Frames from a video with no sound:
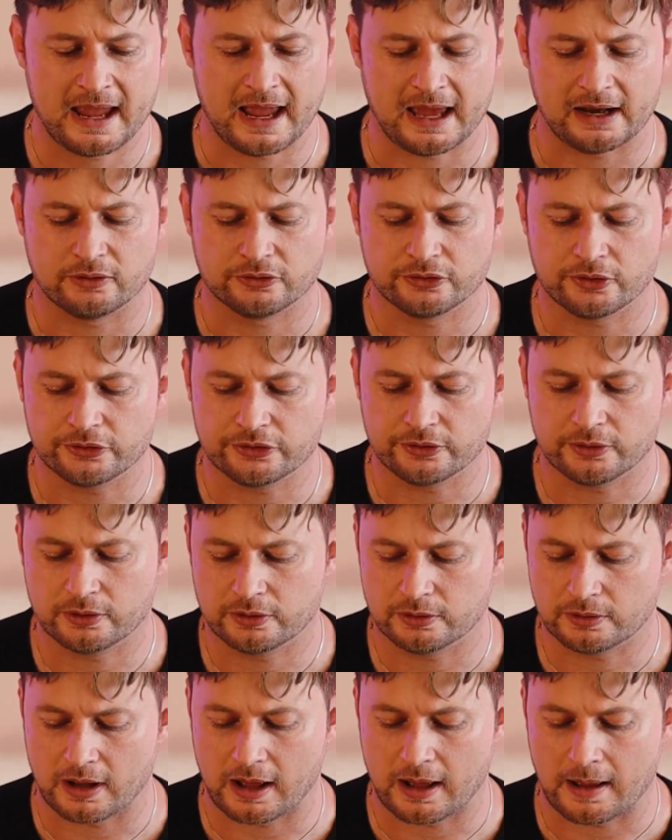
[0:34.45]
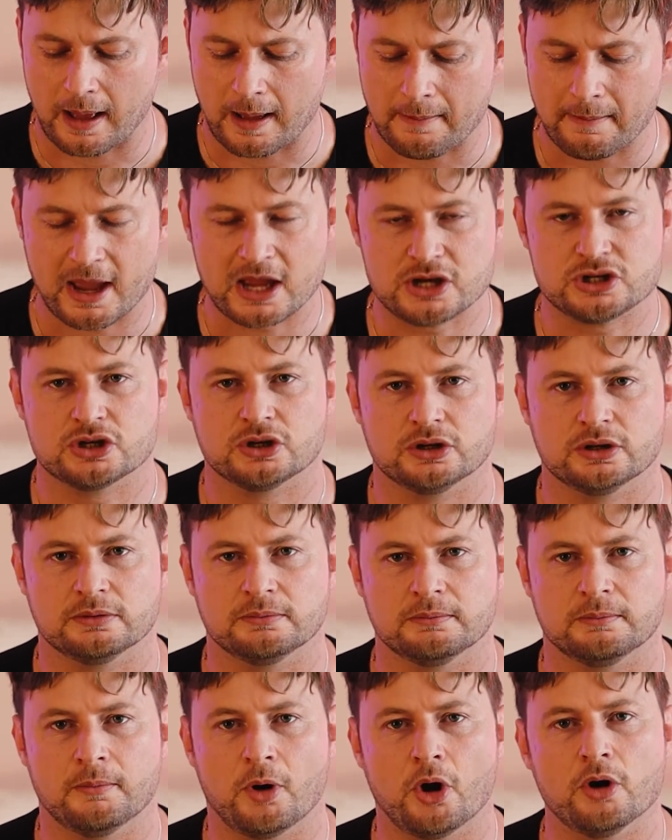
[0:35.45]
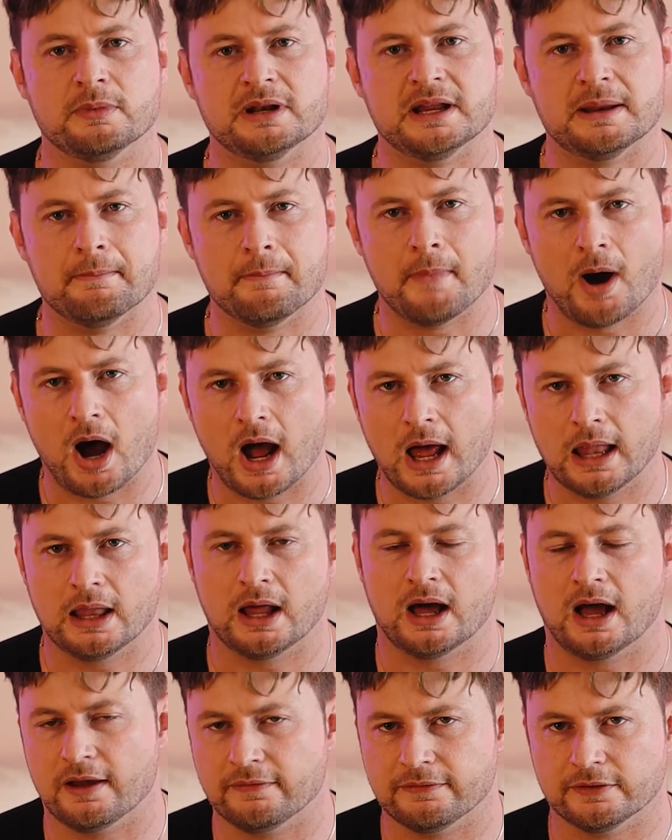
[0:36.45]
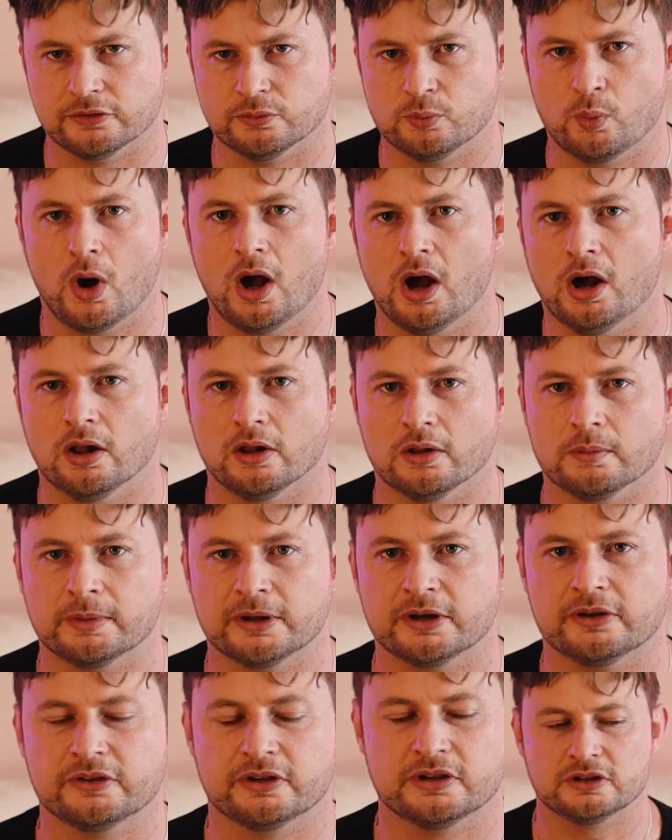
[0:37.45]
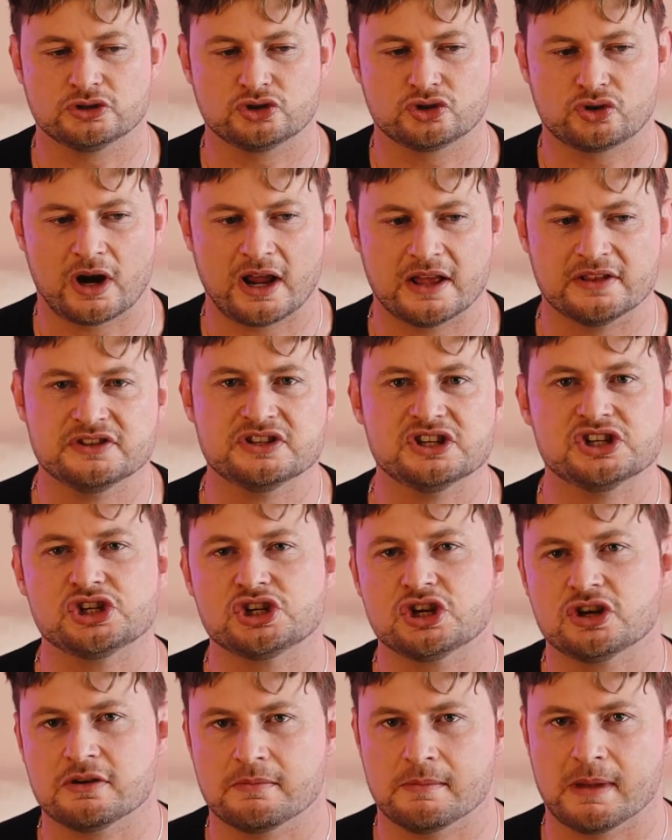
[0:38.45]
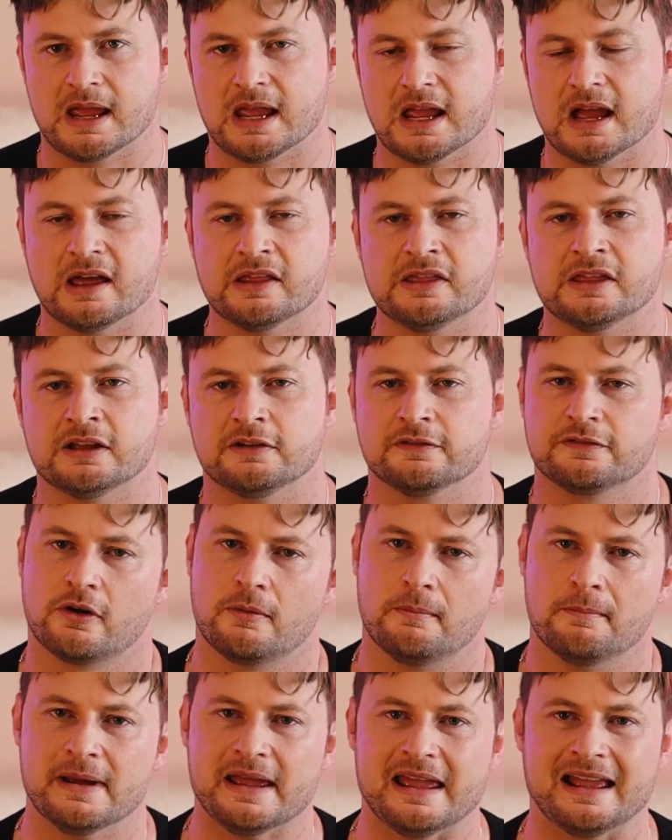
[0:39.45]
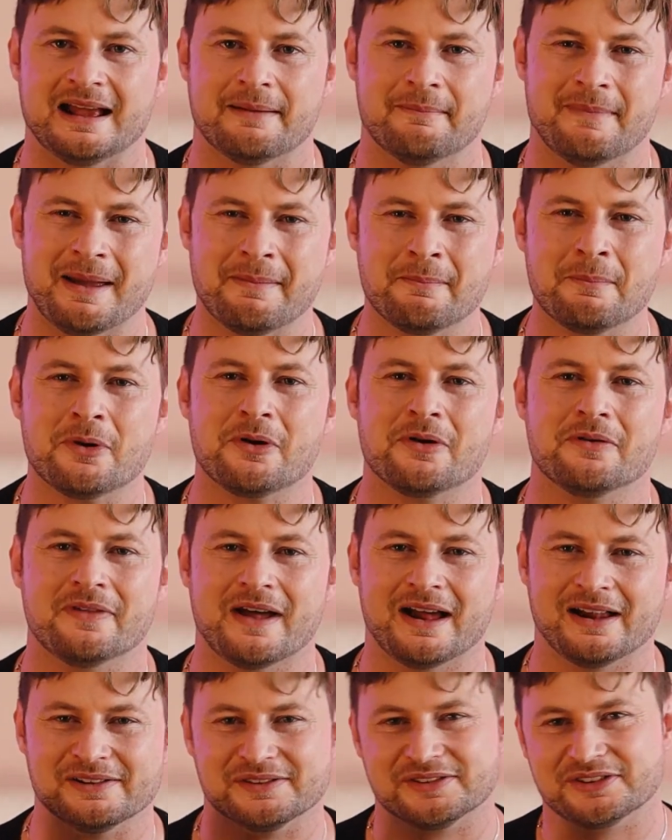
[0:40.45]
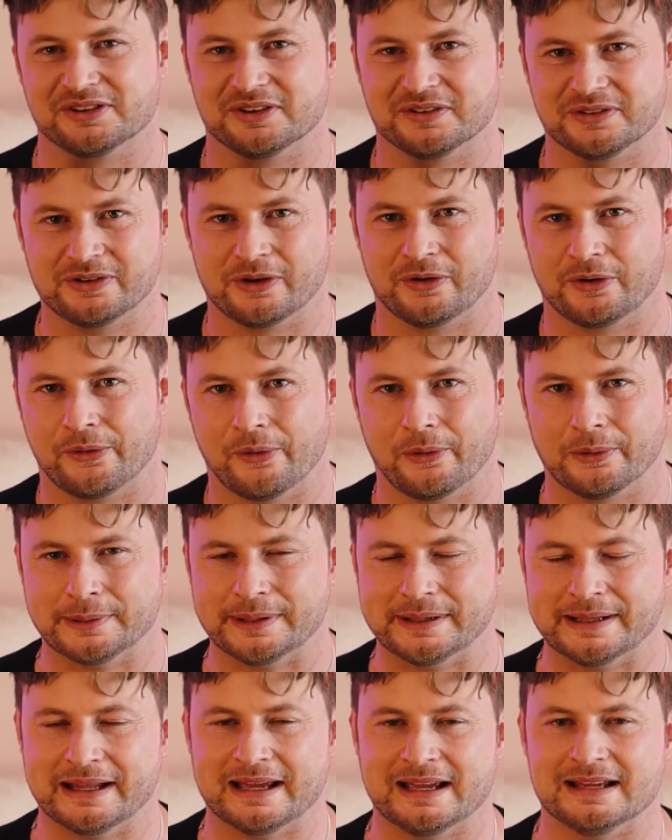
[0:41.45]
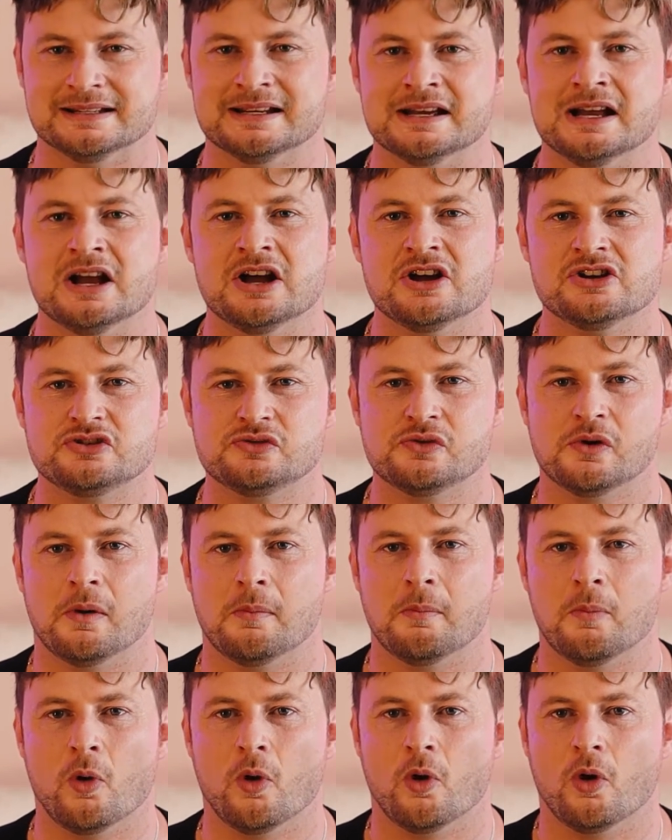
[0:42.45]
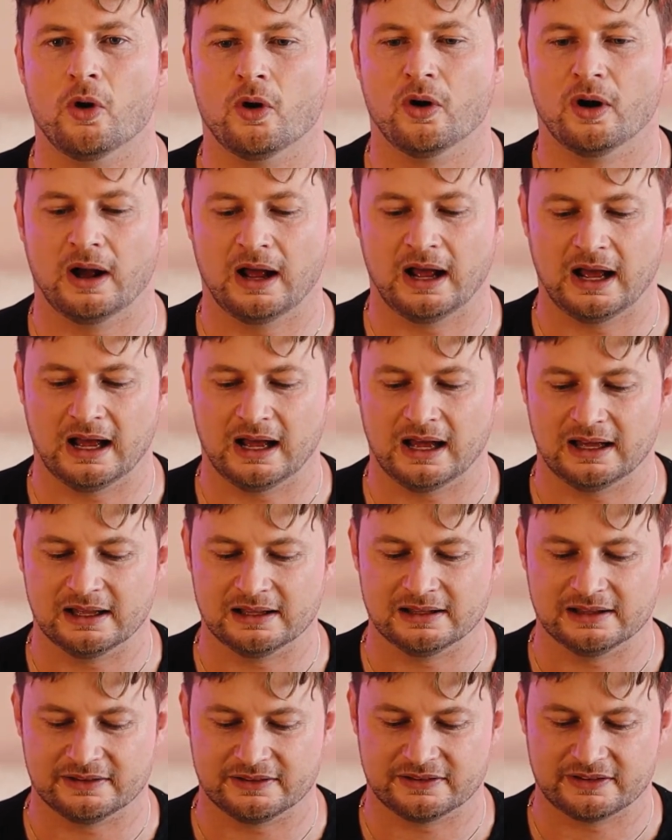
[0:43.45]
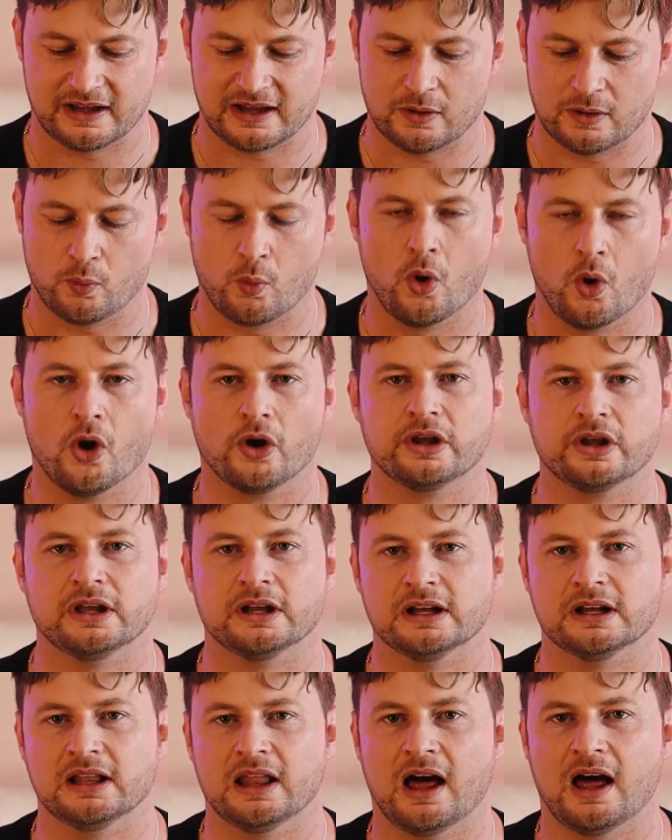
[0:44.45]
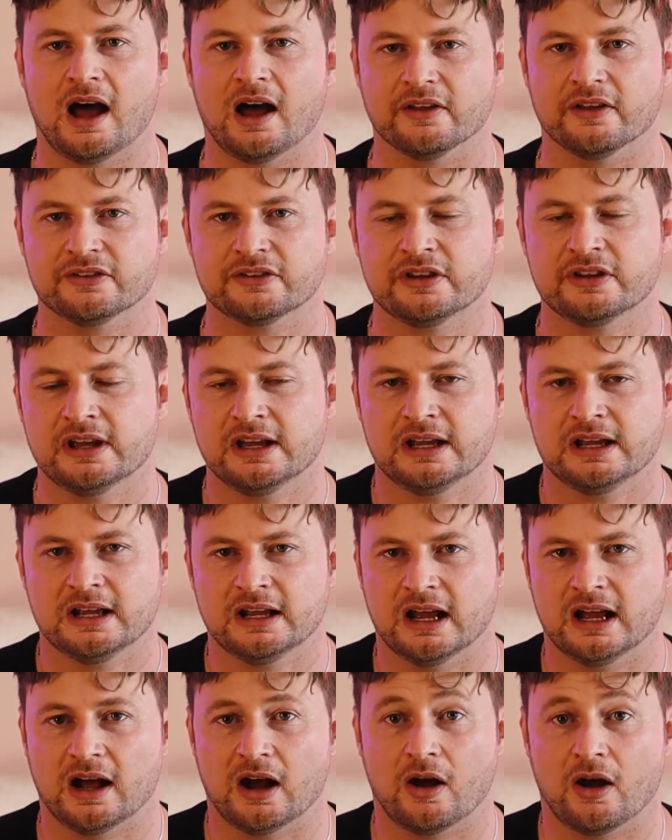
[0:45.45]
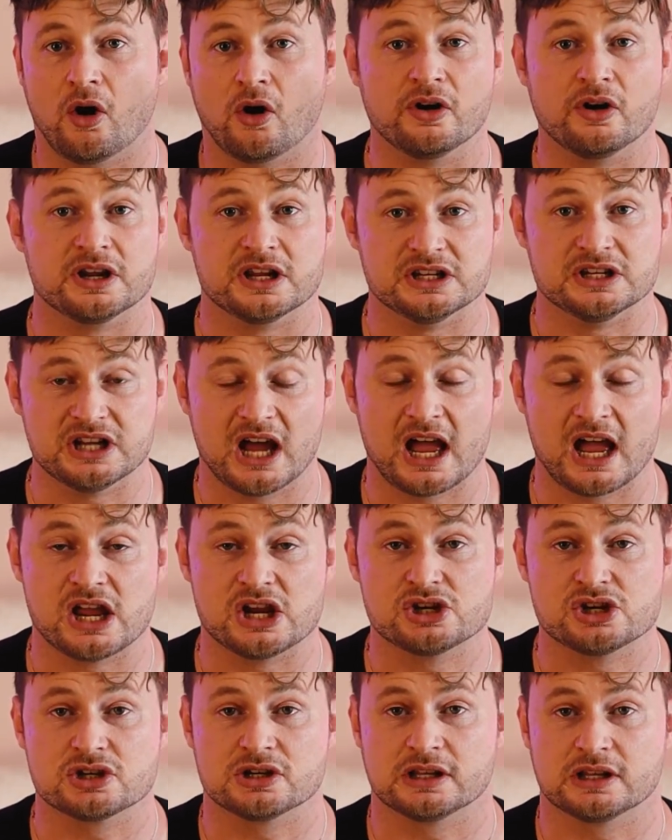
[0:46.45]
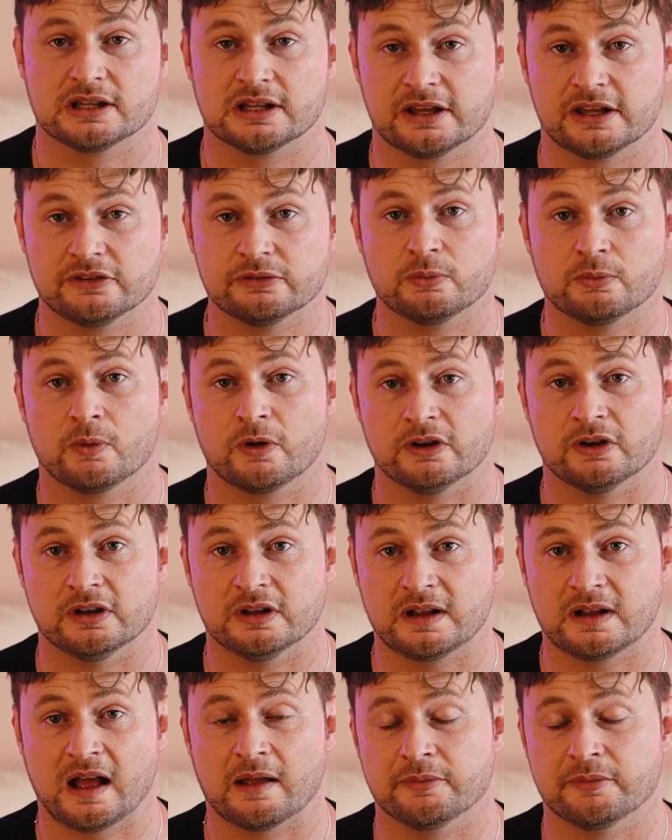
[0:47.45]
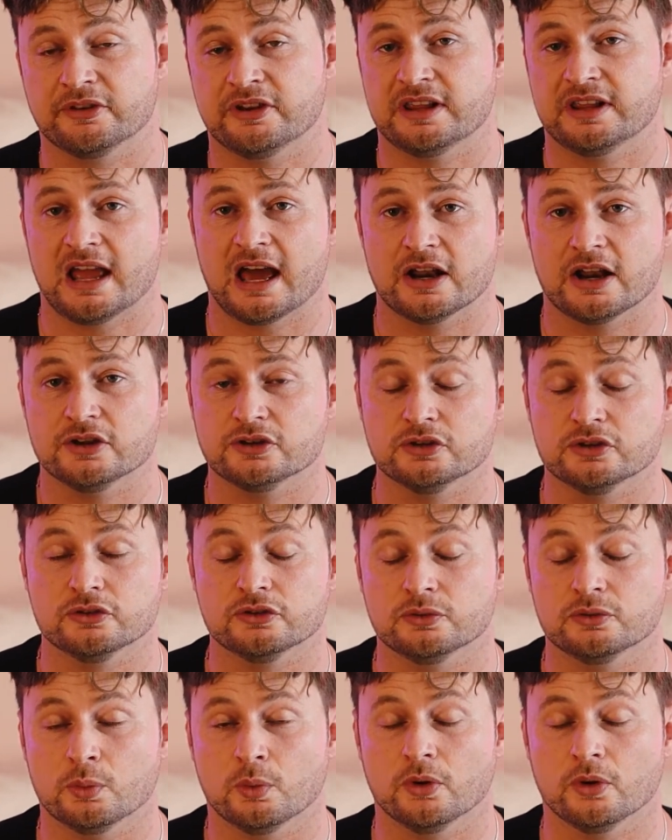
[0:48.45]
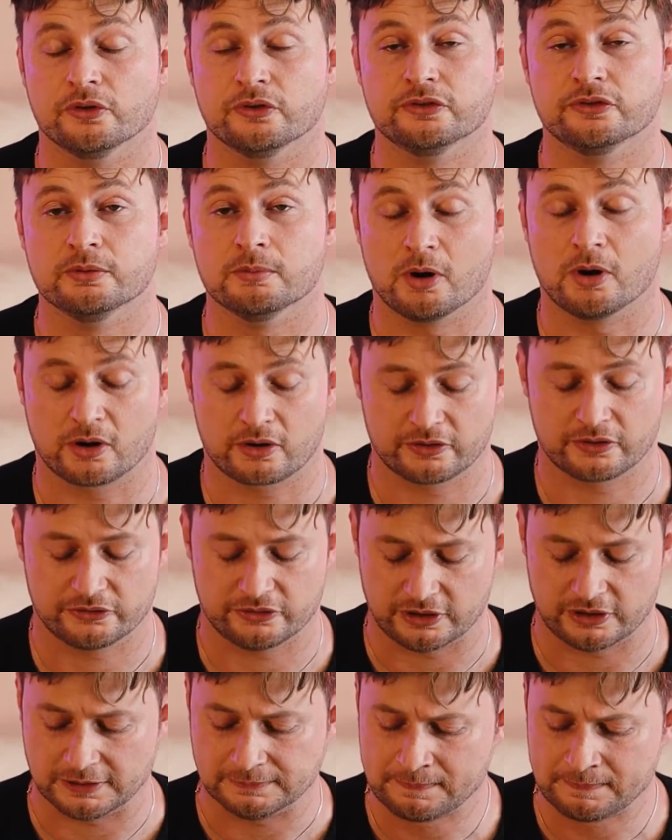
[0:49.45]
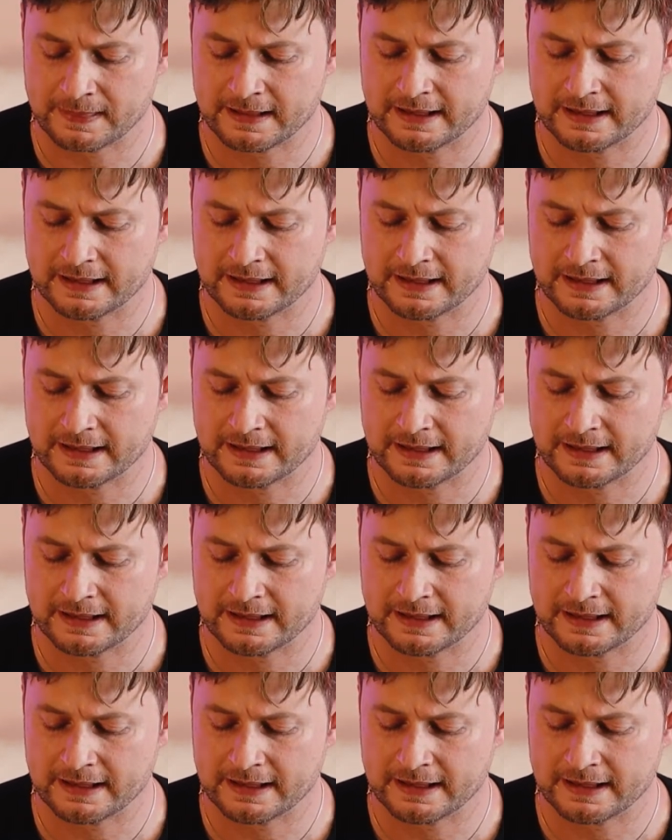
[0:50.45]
And it was also a major moment in my life as well, because it transitioned me, I think, from being a member of that sort of so-called elite to a more, let's say, working class orientation, at least when it comes to the attitudes towards democracy.